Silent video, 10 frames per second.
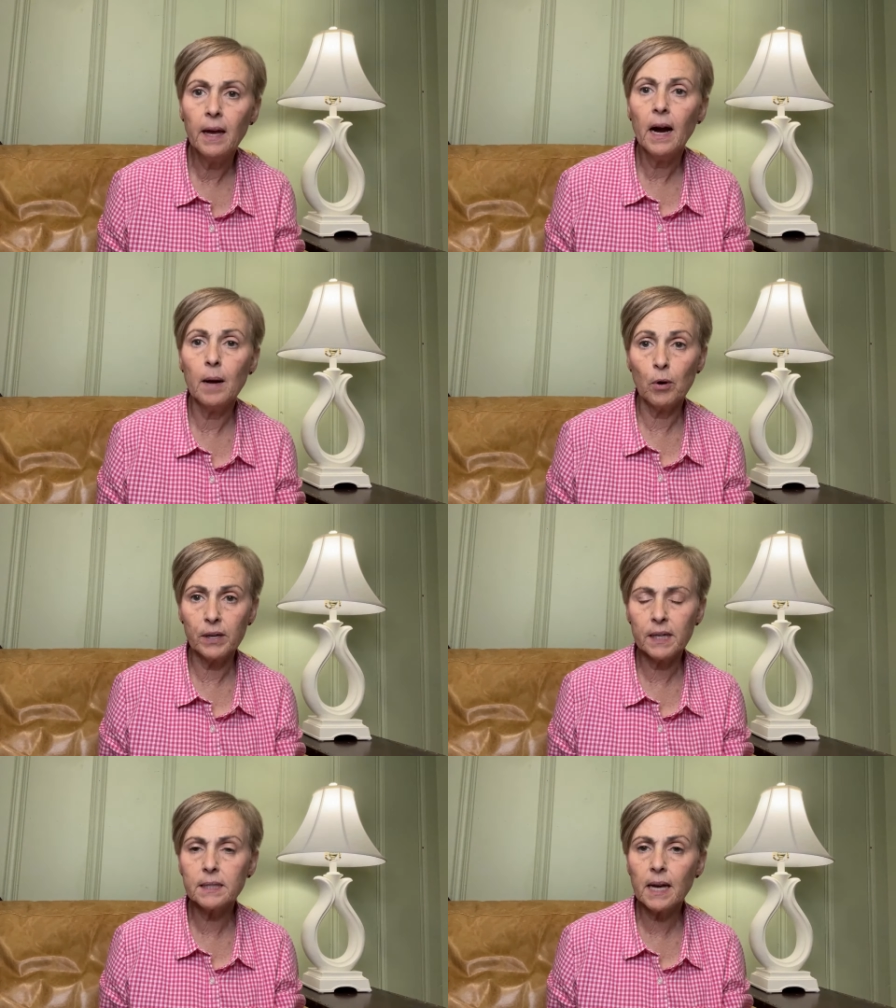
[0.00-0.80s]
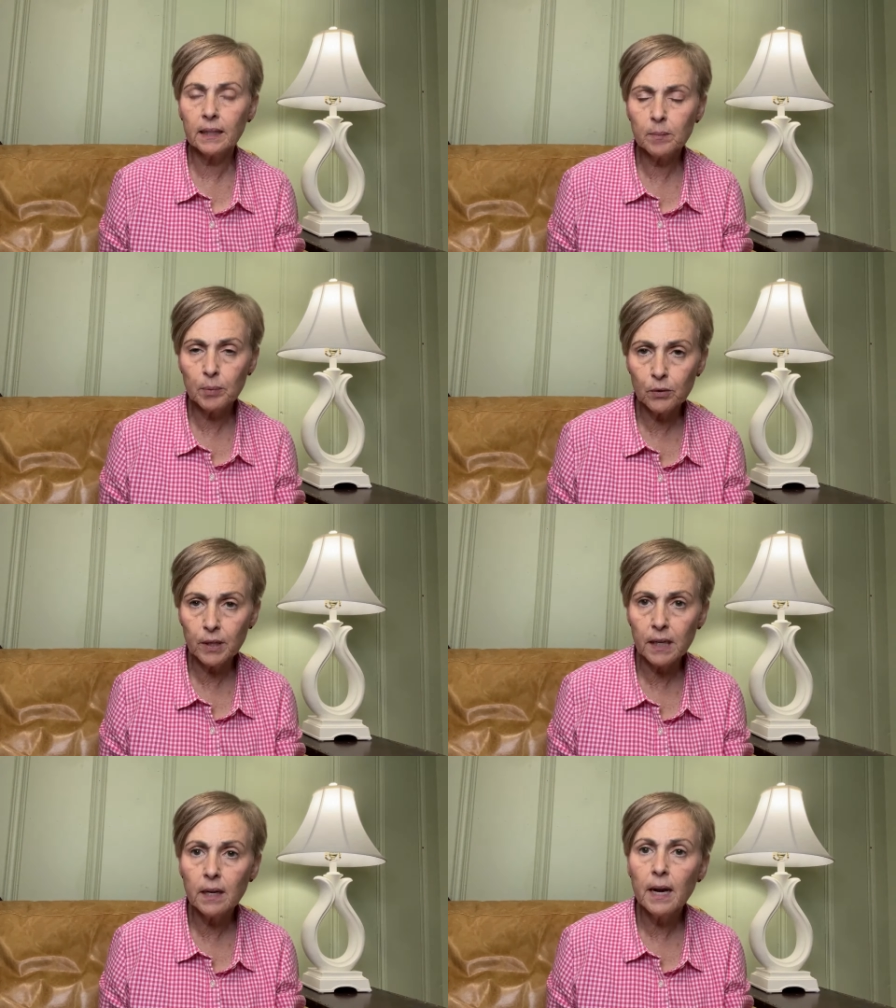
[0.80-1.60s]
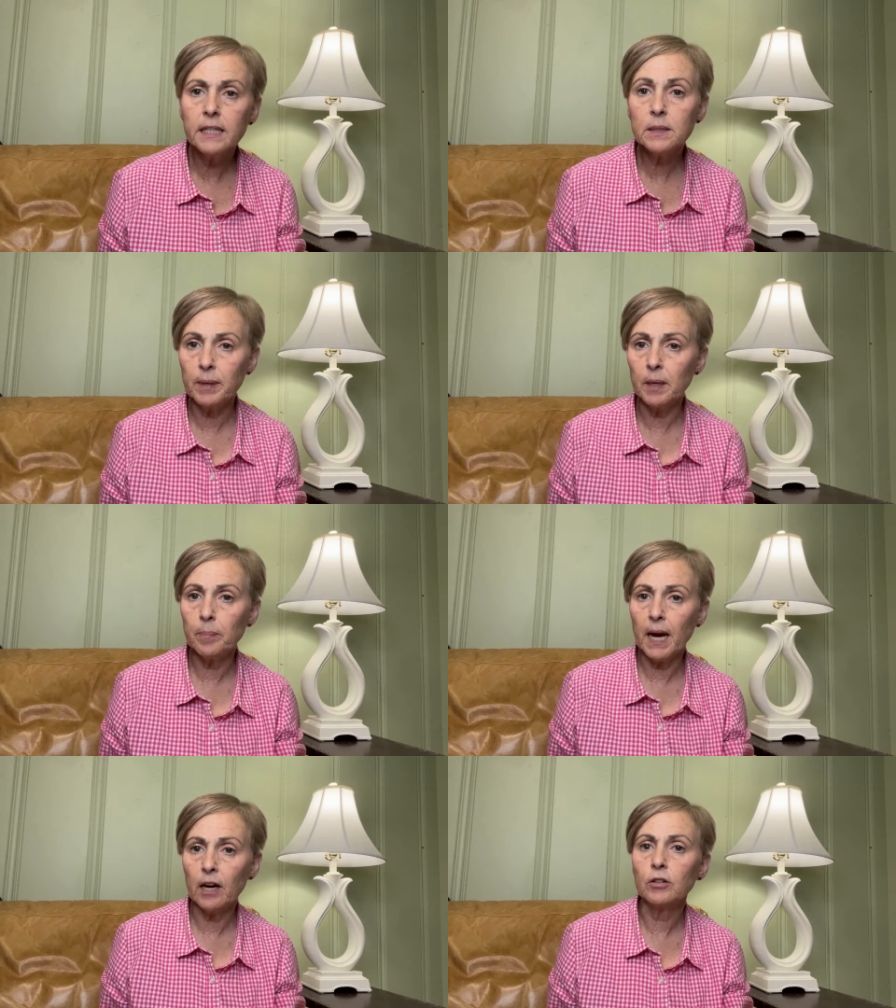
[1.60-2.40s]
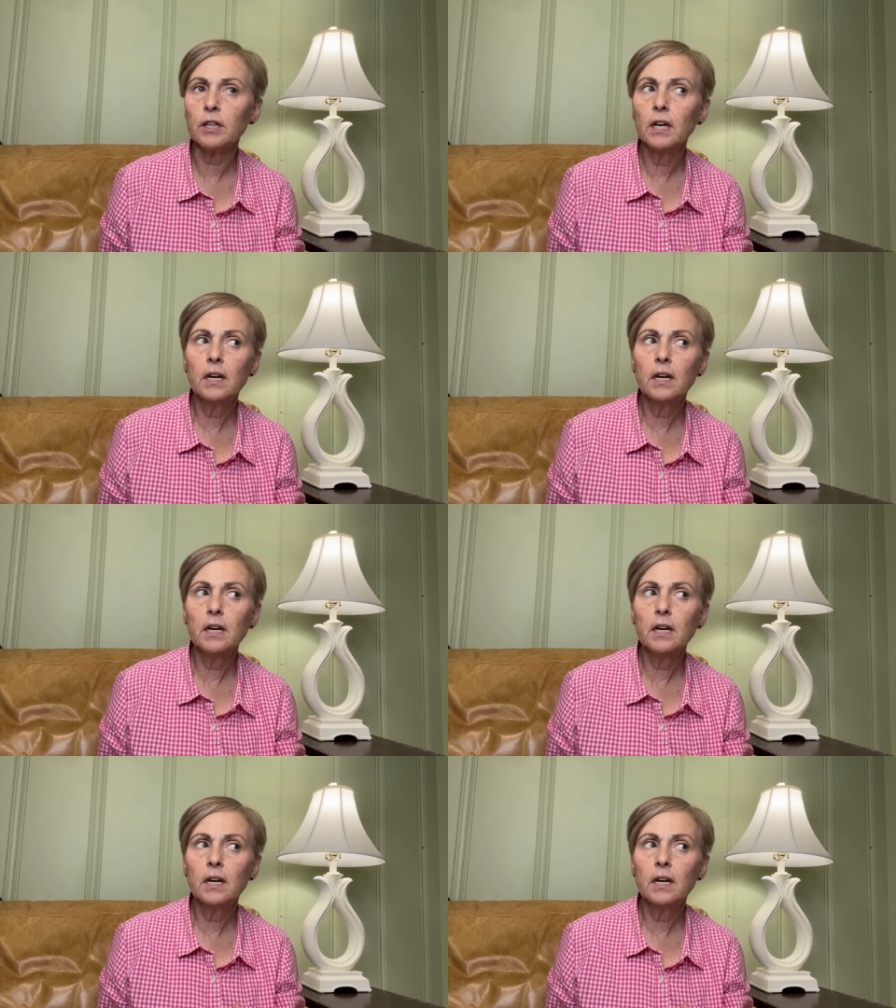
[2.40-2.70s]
I bought it at Sally Beauty. It's been about